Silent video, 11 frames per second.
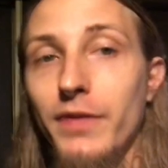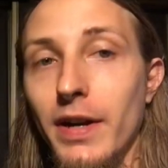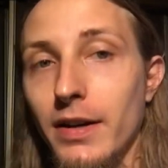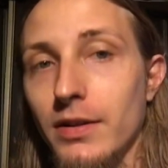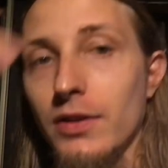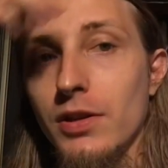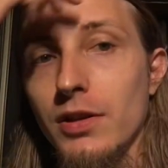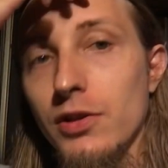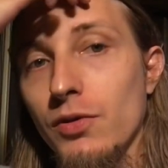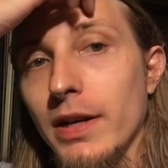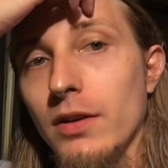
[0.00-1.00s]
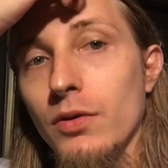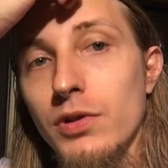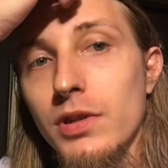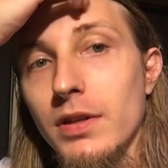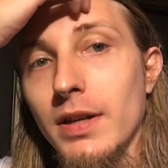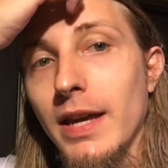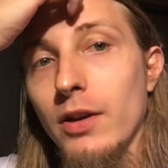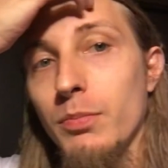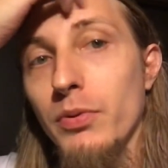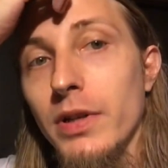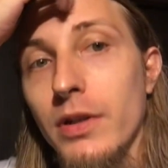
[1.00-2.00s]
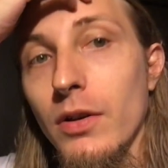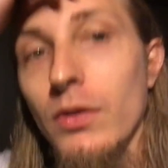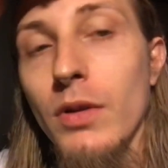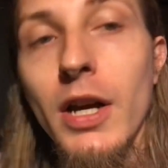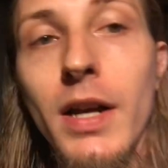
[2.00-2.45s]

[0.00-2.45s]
characters, so I can host a Cayo Perico